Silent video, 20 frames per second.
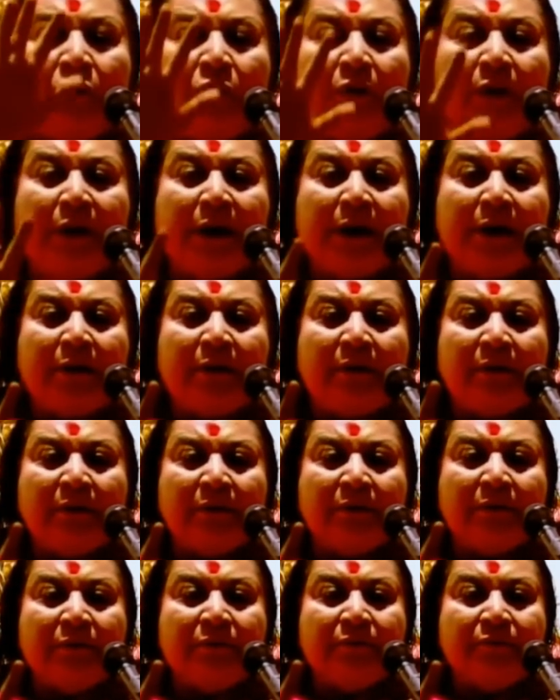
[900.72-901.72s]
will get
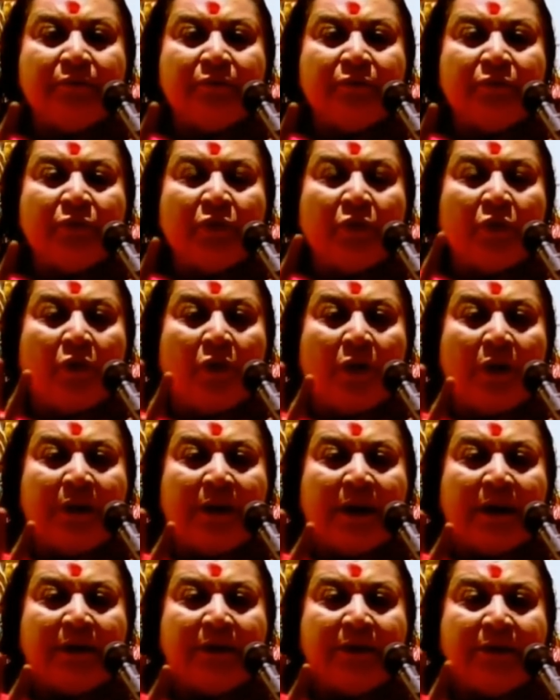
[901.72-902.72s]
all
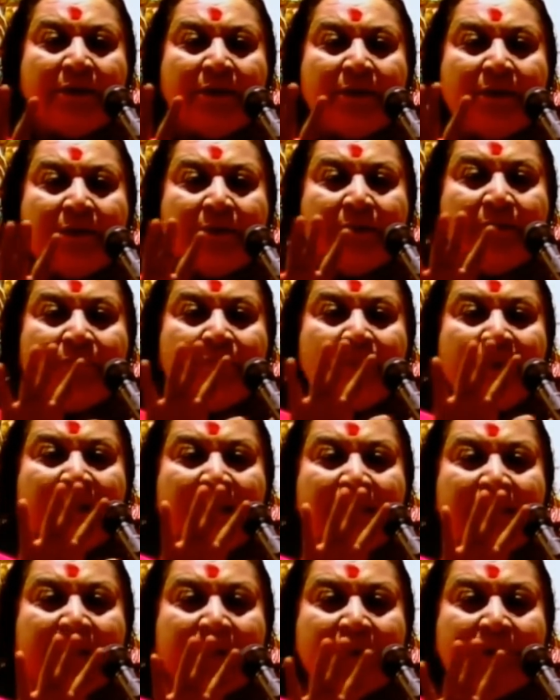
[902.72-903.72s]
that is
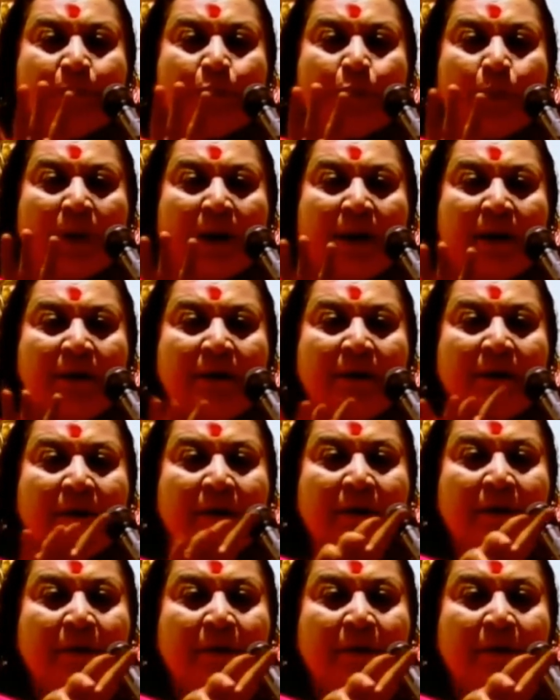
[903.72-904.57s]
very satisfying,